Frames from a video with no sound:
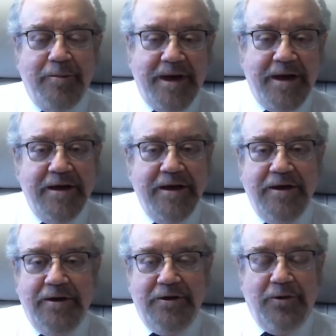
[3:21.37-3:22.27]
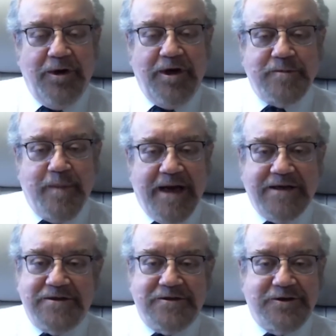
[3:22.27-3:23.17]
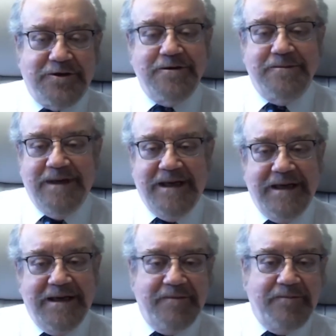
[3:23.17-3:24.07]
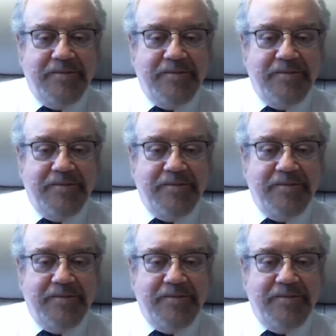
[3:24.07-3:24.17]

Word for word: Uh, you would expect certain uh,